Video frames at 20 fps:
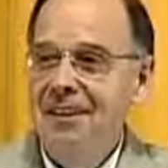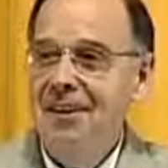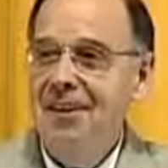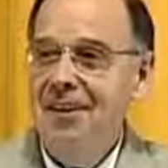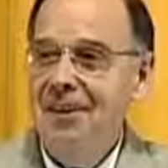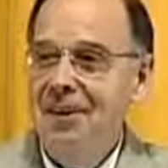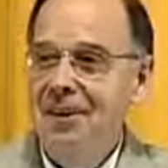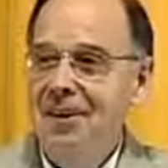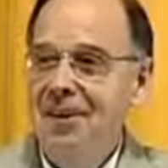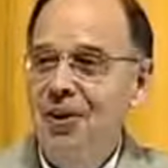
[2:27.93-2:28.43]

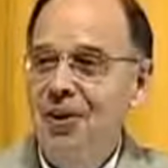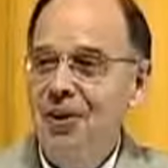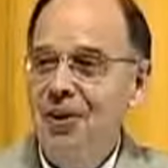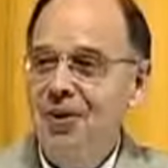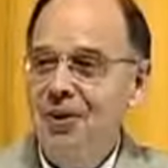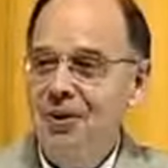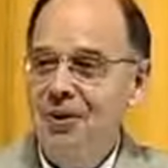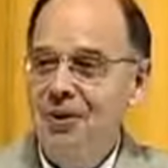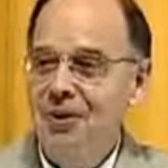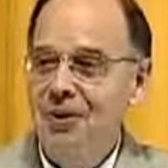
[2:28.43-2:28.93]
Little
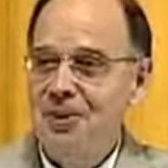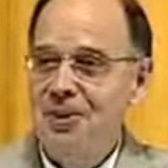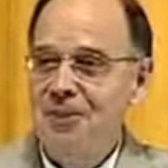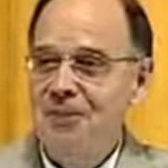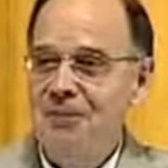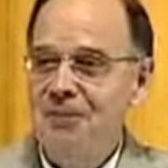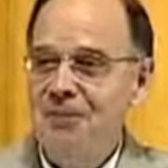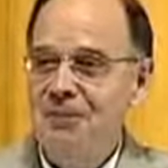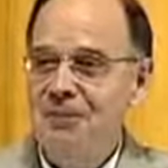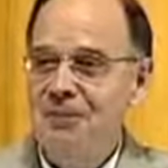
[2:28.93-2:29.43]
girls.
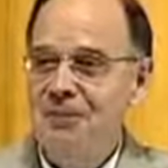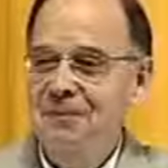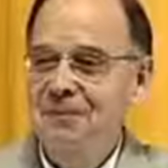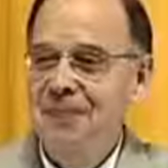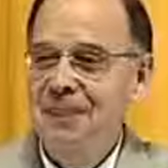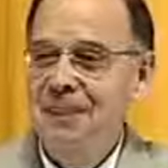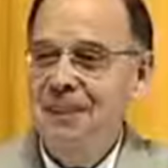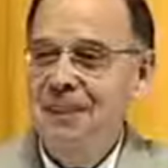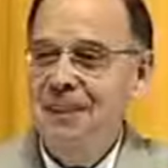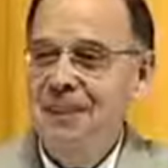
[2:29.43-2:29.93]

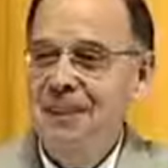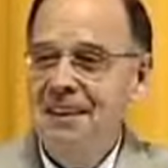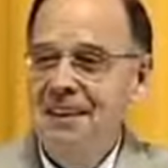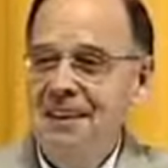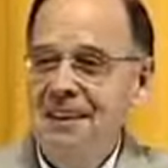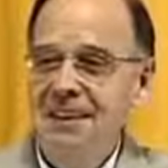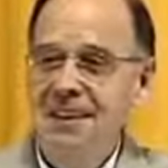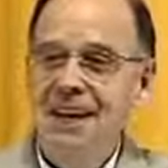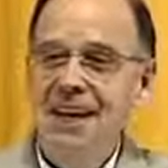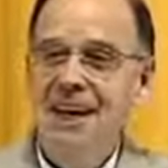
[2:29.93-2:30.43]

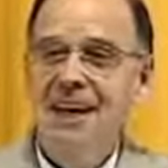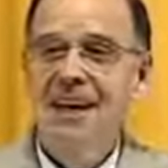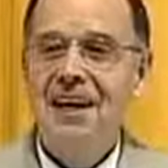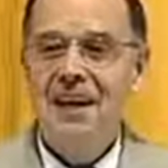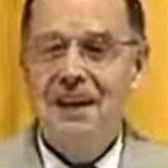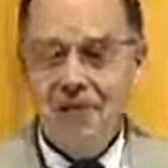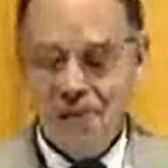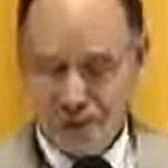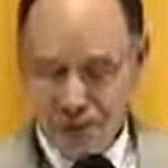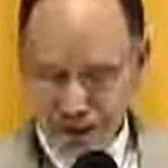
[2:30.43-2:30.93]
Thank
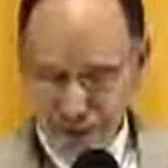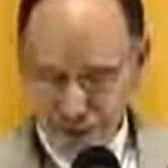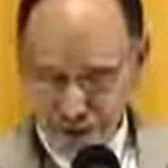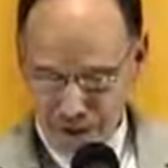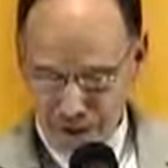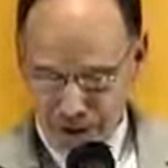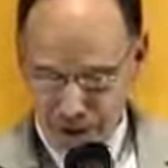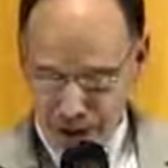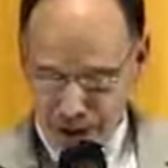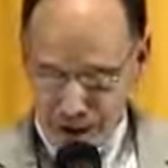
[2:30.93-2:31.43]

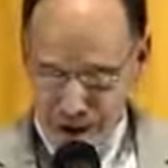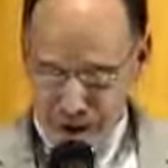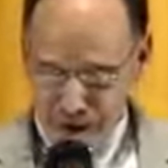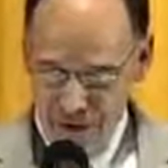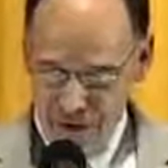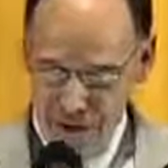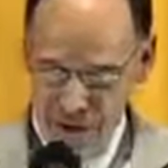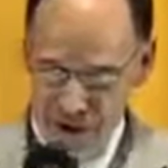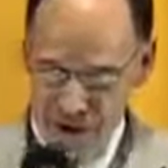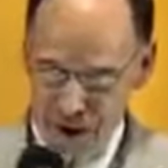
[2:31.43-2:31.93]
heaven
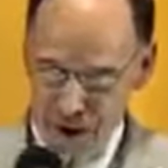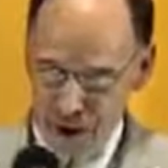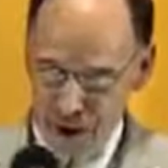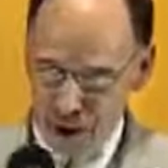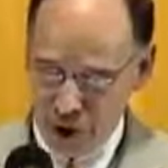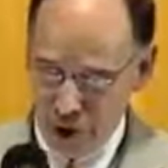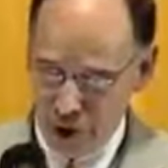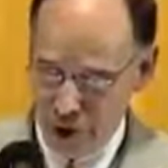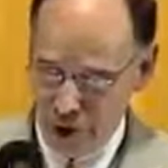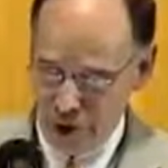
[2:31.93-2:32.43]
for little
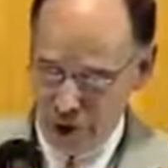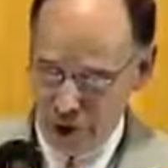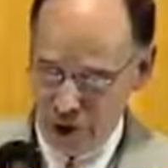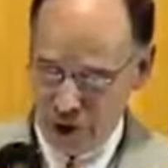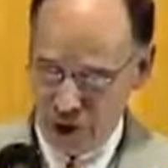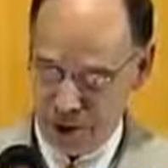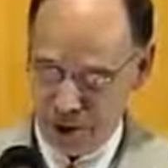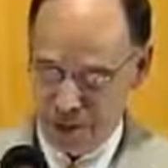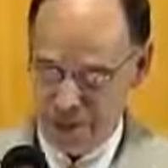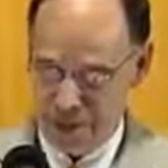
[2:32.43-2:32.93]

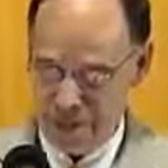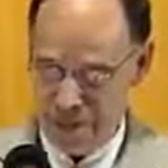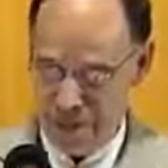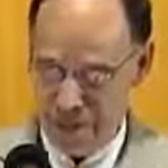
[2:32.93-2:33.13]
girls."